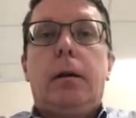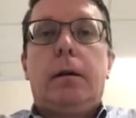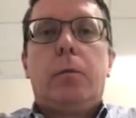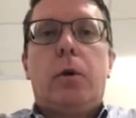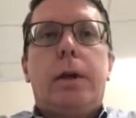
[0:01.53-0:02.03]

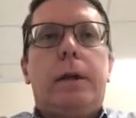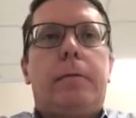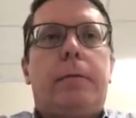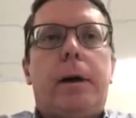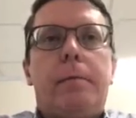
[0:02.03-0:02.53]
Good morning
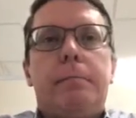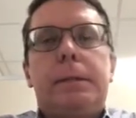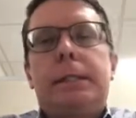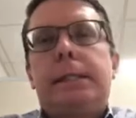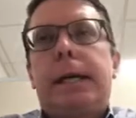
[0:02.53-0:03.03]
from
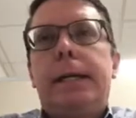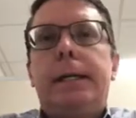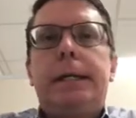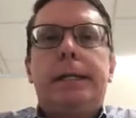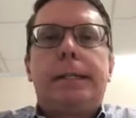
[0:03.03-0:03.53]

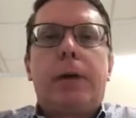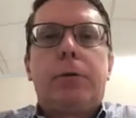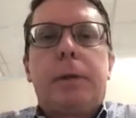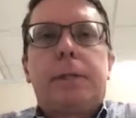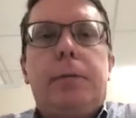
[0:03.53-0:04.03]
sunny
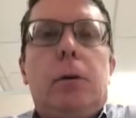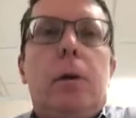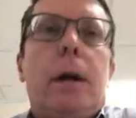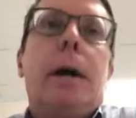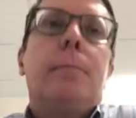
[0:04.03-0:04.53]
Southwest
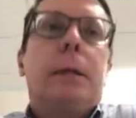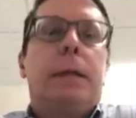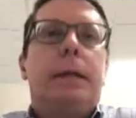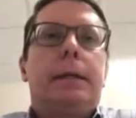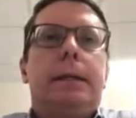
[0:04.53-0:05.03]
Florida.
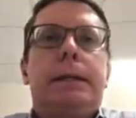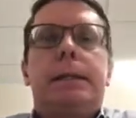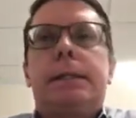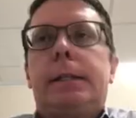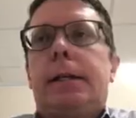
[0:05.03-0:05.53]
It
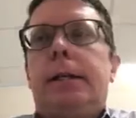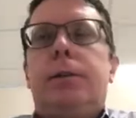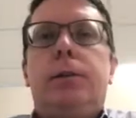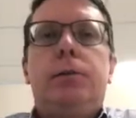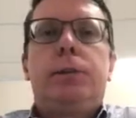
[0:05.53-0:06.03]
is
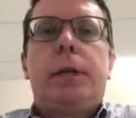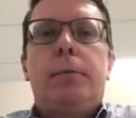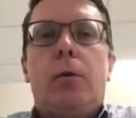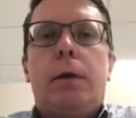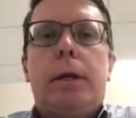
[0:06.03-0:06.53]
Tuesday
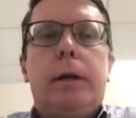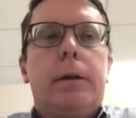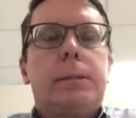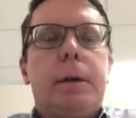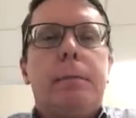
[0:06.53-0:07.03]
morning here.
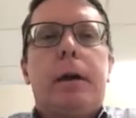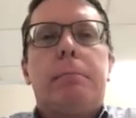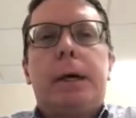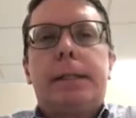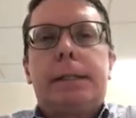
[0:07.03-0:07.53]
It's been about a
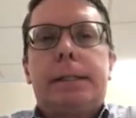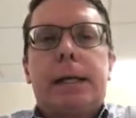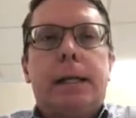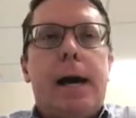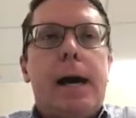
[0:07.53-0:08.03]
month since
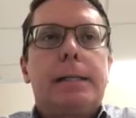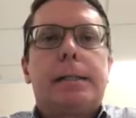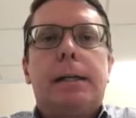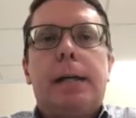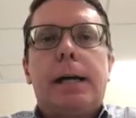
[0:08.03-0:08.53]
I
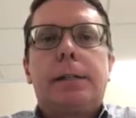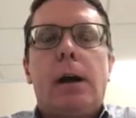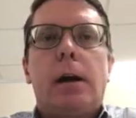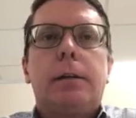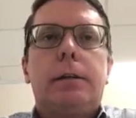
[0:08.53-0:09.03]
last
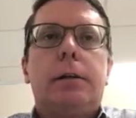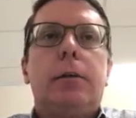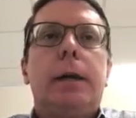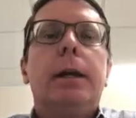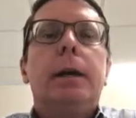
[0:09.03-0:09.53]
talked to
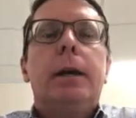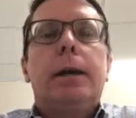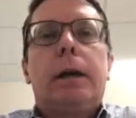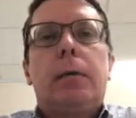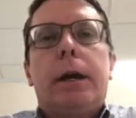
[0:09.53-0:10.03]
you, and
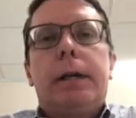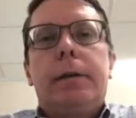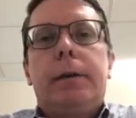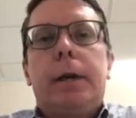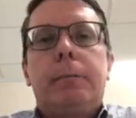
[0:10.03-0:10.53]
kind of wanted to
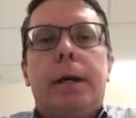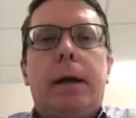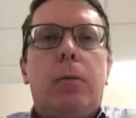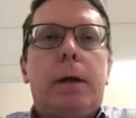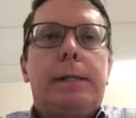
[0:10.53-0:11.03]
give you an update
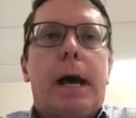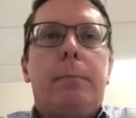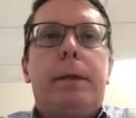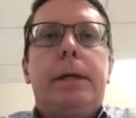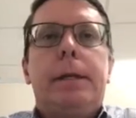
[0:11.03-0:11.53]
on what's
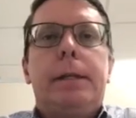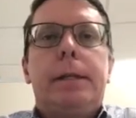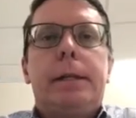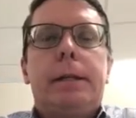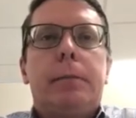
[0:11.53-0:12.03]
happening in
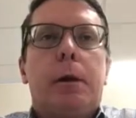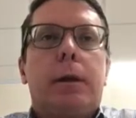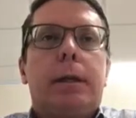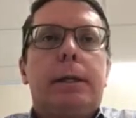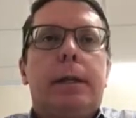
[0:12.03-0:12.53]
the
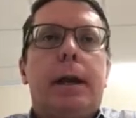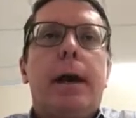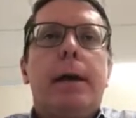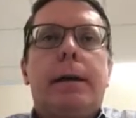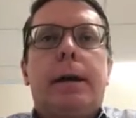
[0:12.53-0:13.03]
market
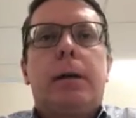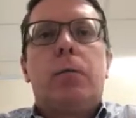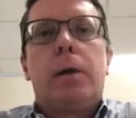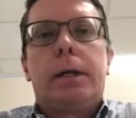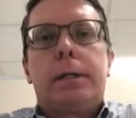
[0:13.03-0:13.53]
today and kind of
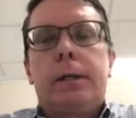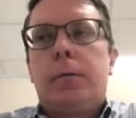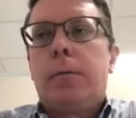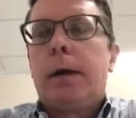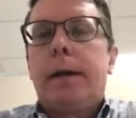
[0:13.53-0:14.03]

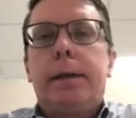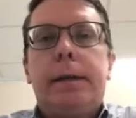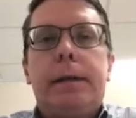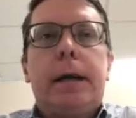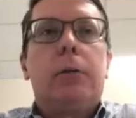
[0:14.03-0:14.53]
what I
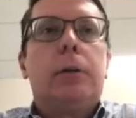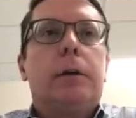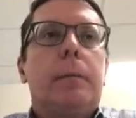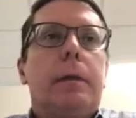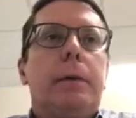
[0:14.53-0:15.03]
think the
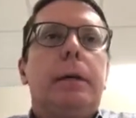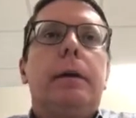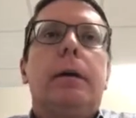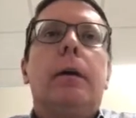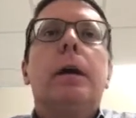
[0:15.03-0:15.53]
outlook may be
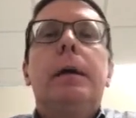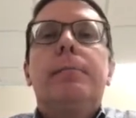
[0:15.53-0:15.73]
here.